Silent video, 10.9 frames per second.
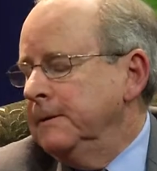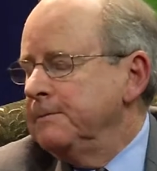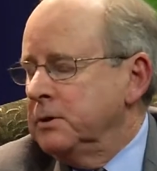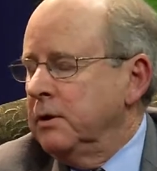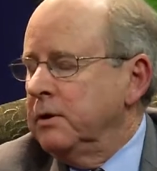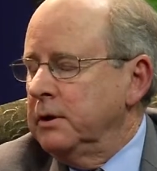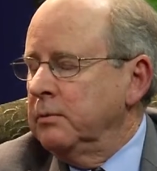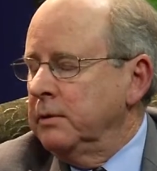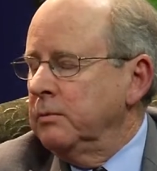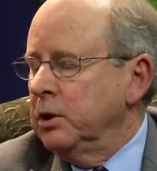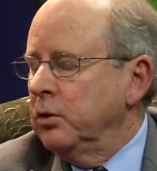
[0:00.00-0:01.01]
So
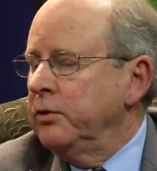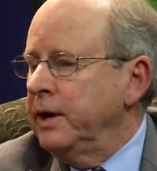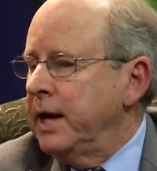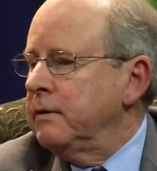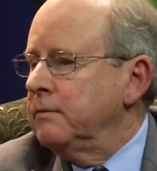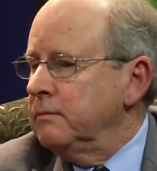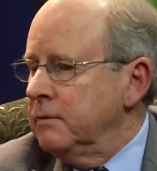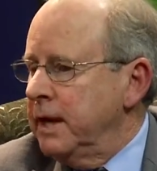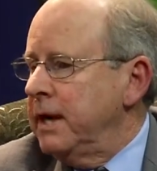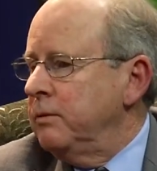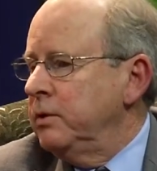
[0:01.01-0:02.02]
we learned that
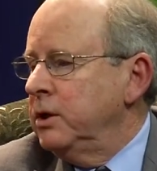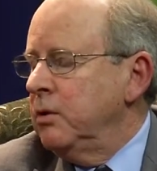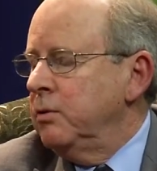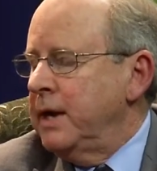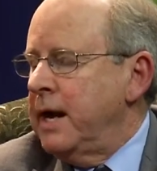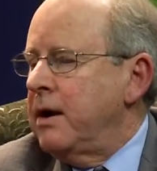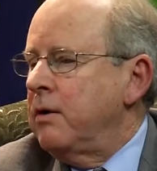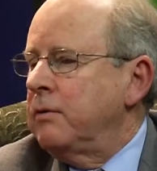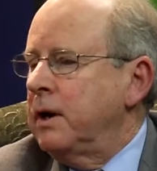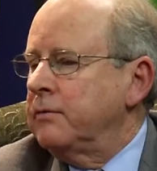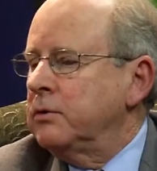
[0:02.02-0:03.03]
then. We know
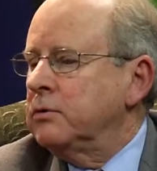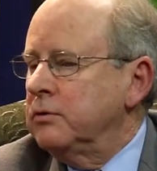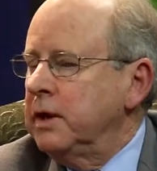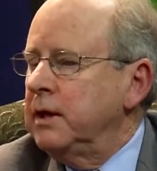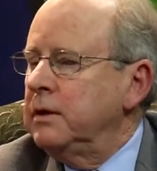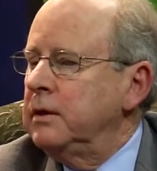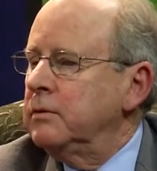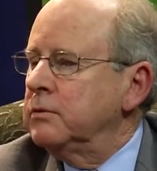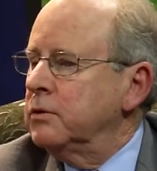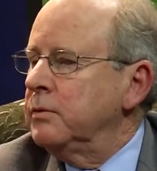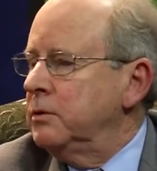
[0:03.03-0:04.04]
now, after Sandy,
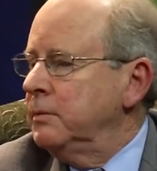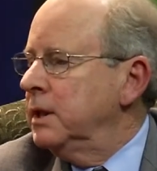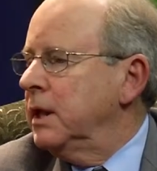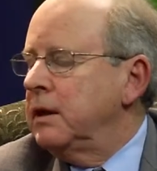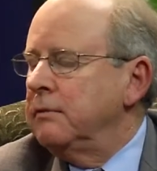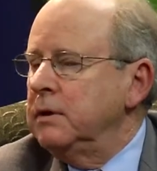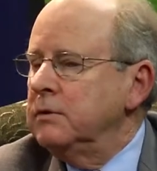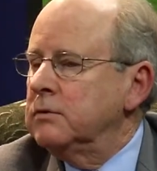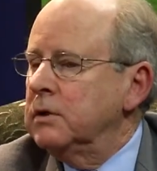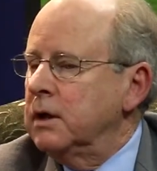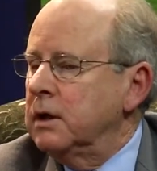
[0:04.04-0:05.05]
there's going to be a lot of
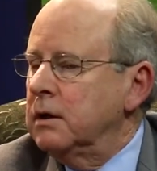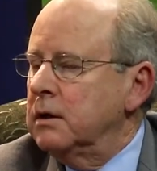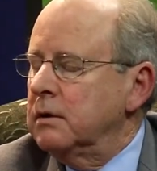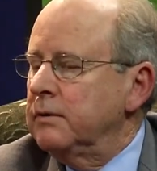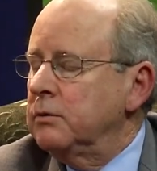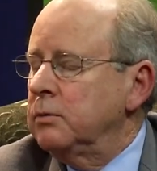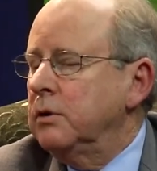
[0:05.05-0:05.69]
these events.